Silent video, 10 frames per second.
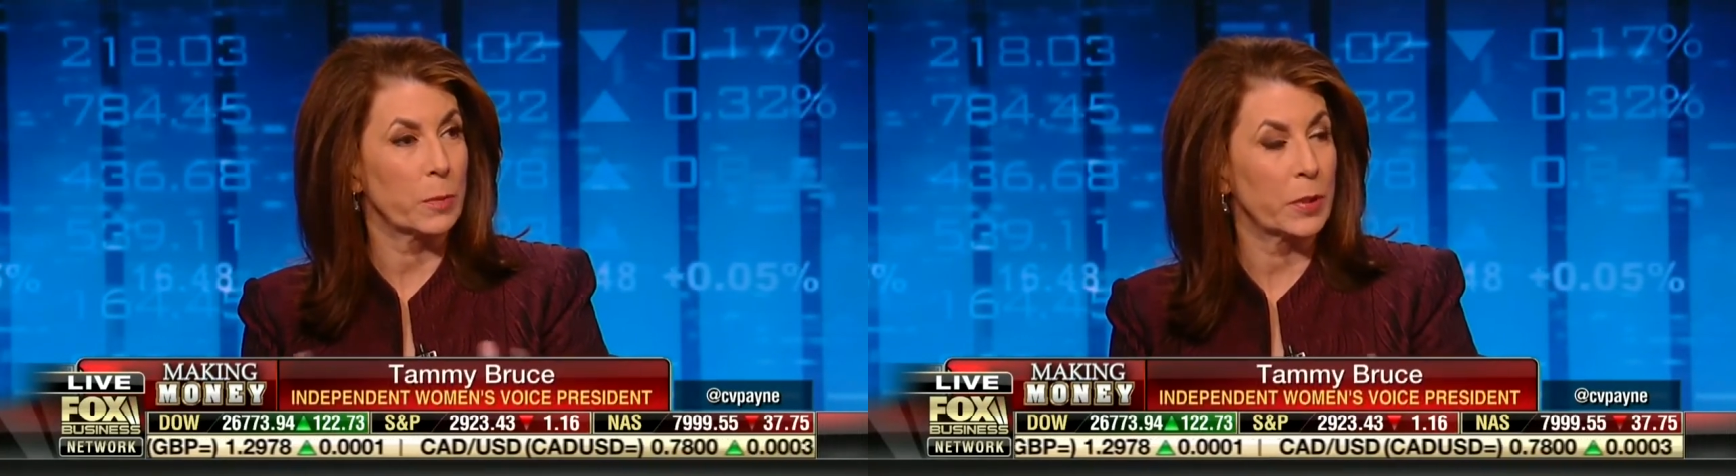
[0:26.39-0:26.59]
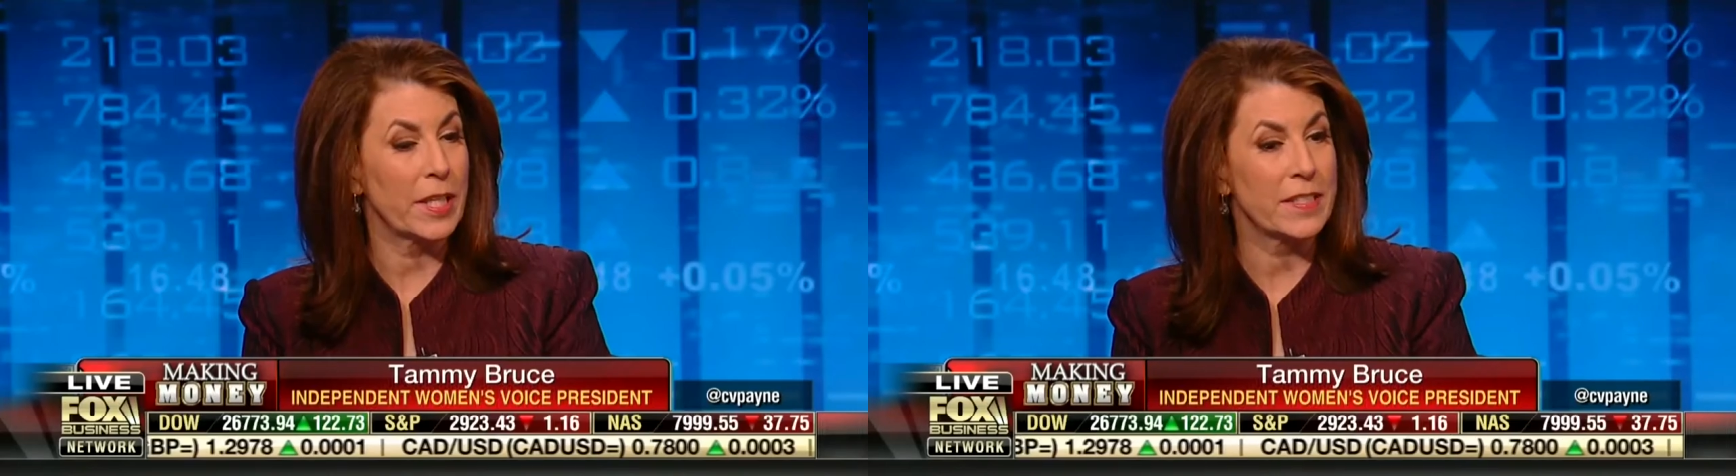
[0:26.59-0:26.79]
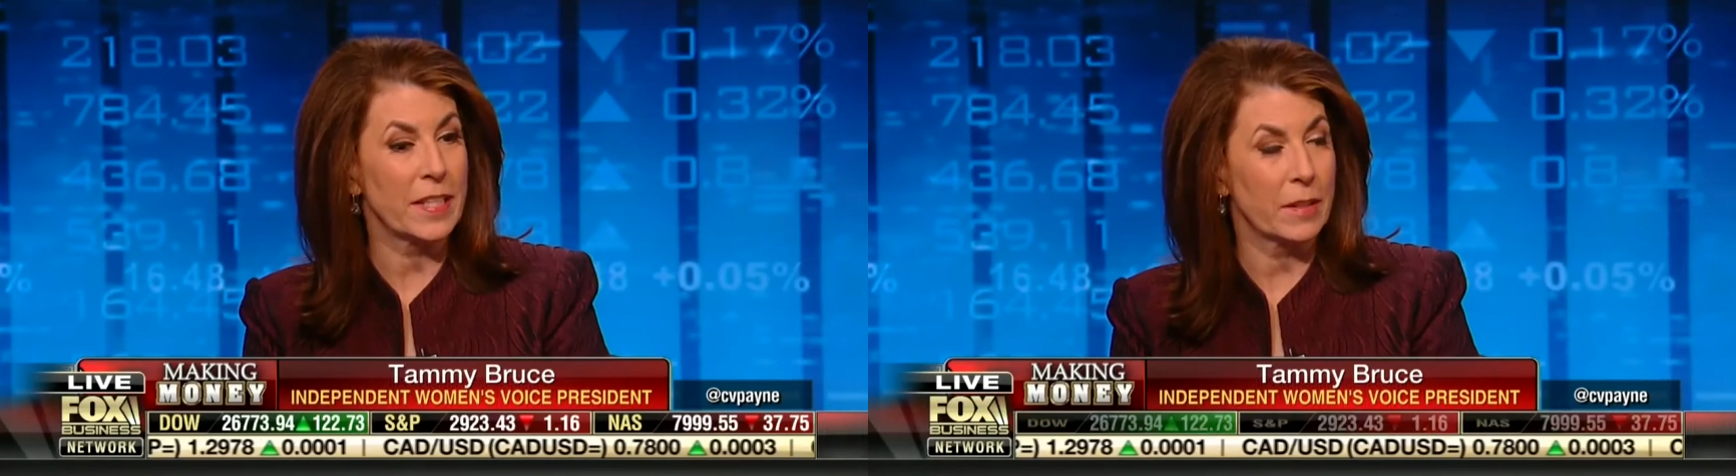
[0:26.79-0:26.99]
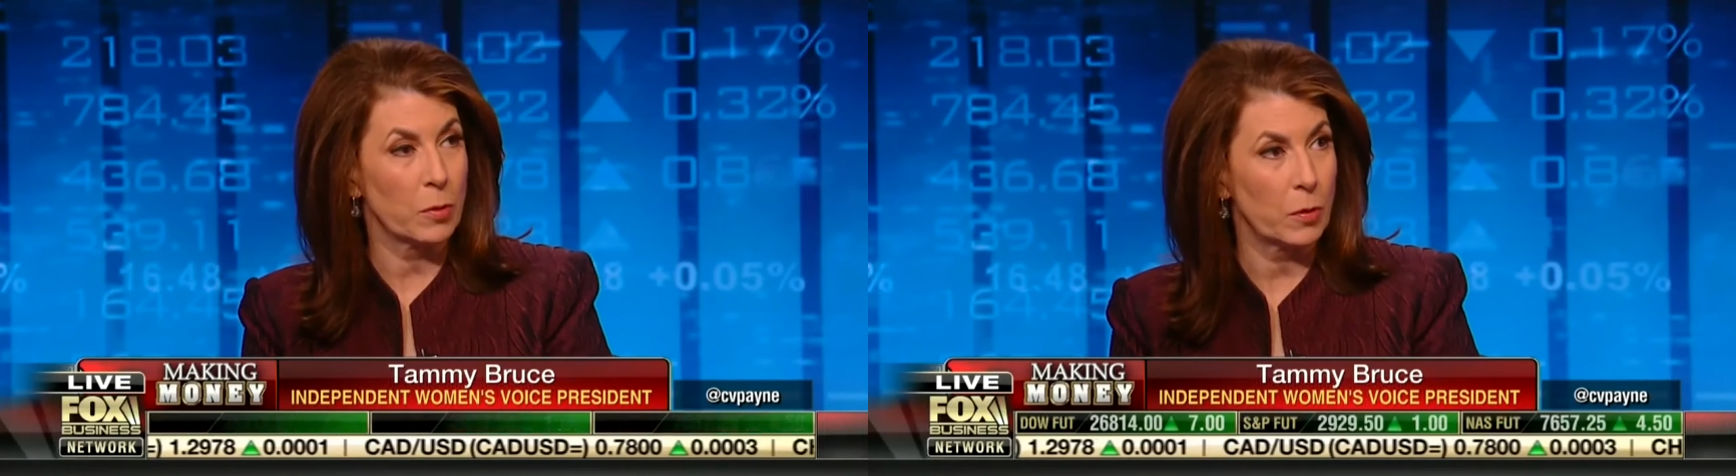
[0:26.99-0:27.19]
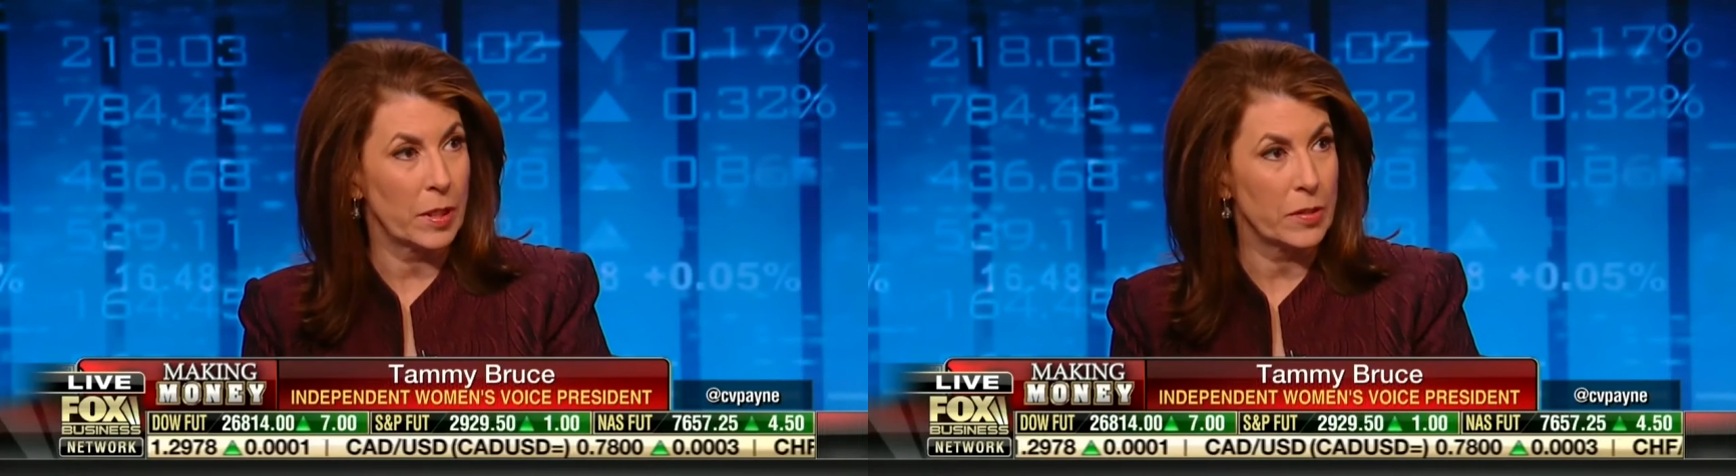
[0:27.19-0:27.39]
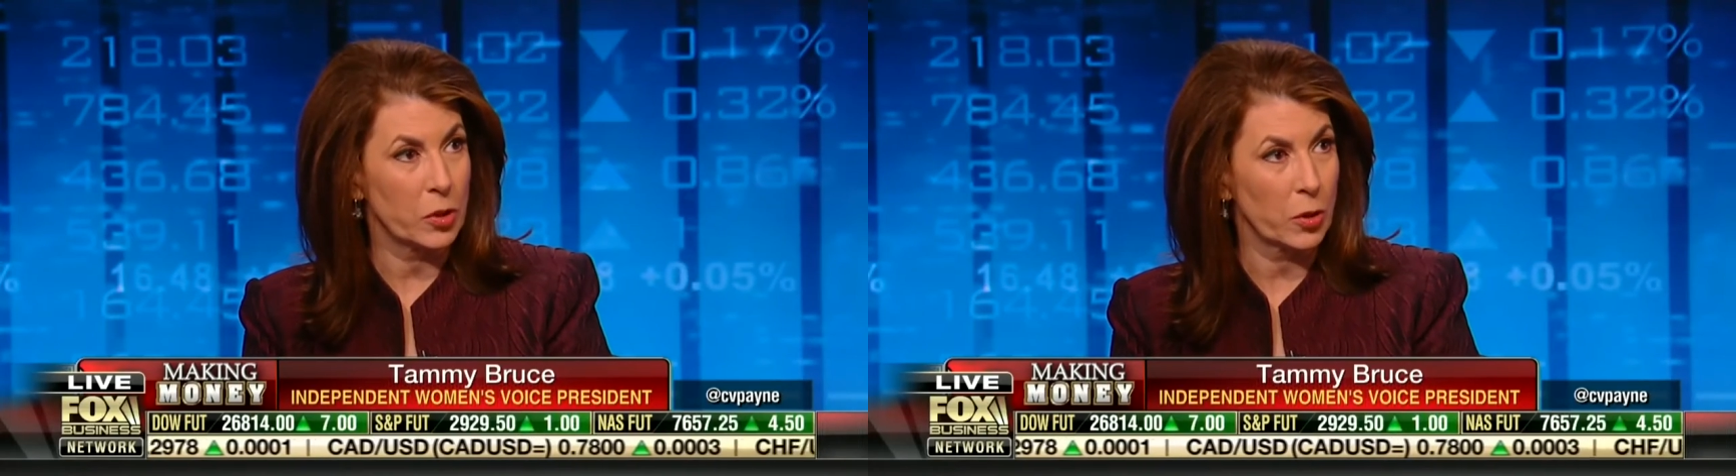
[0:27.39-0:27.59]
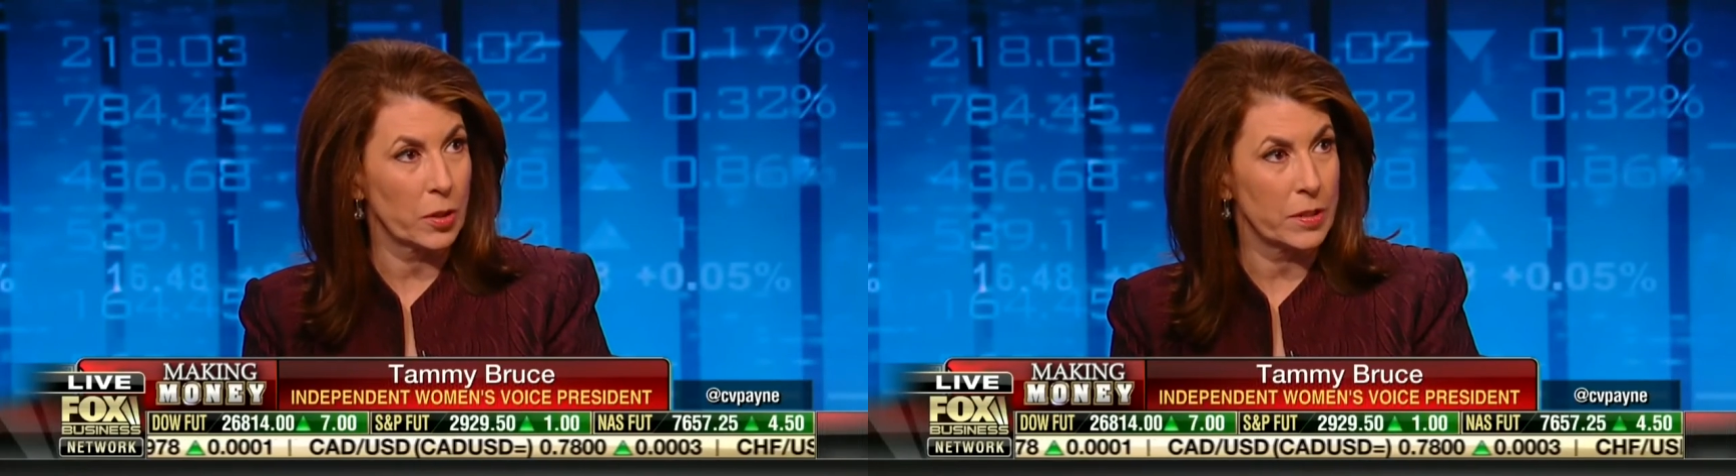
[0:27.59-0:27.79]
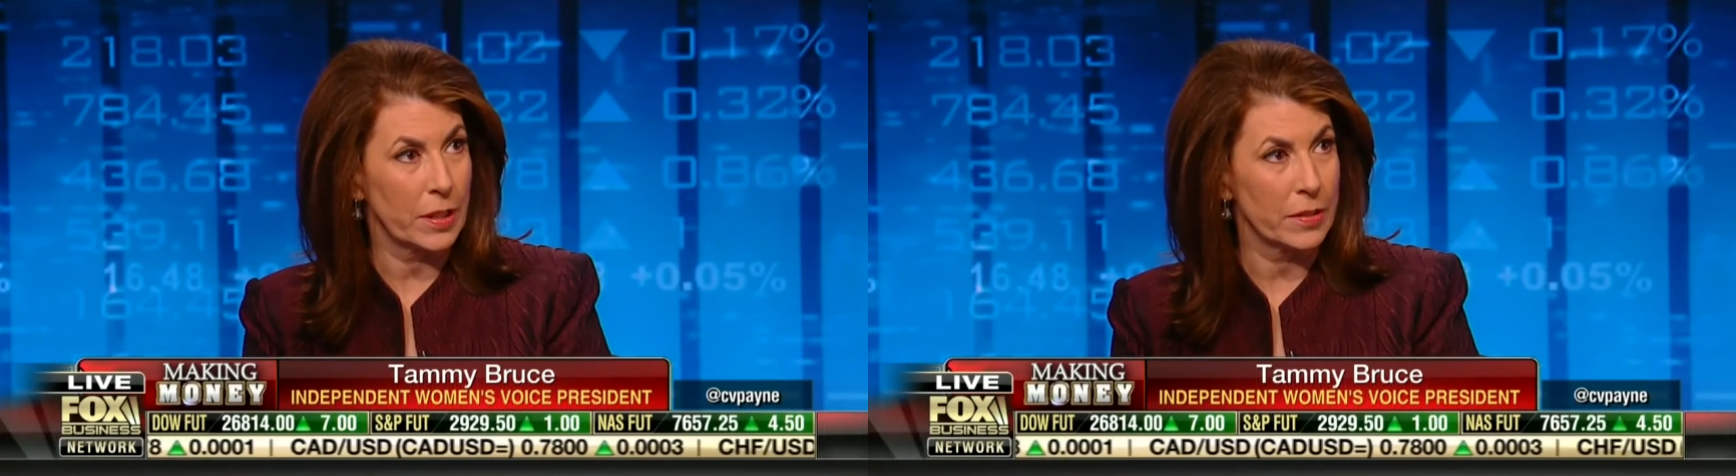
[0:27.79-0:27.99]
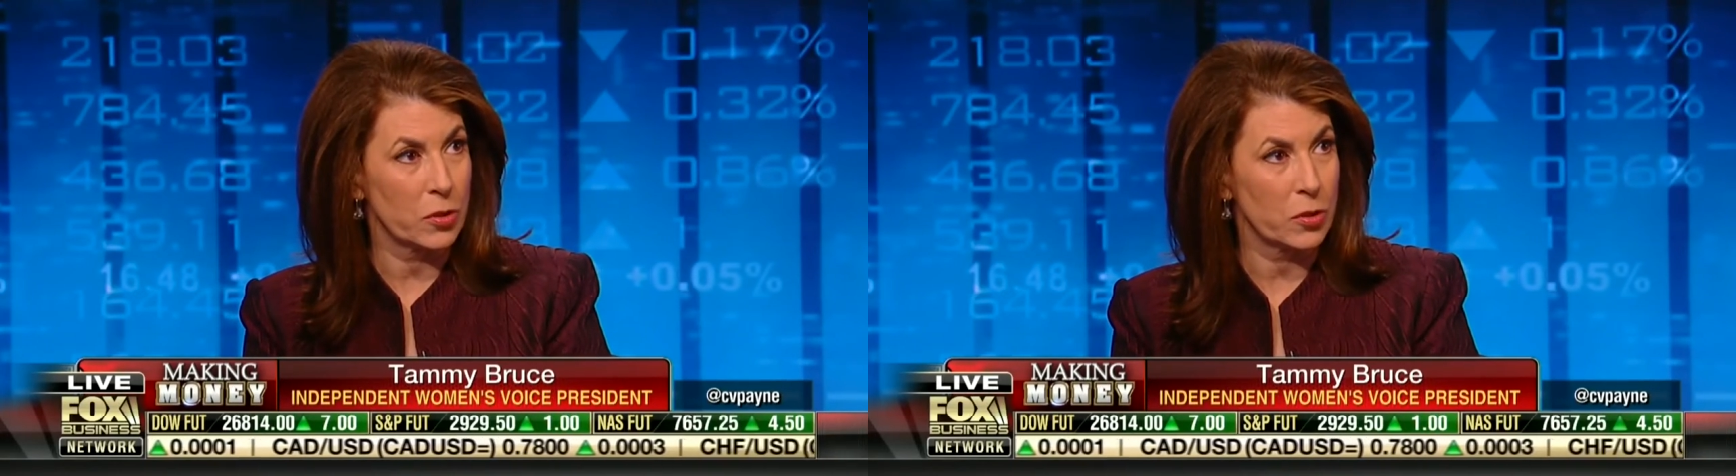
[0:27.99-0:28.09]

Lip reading: complaints that his current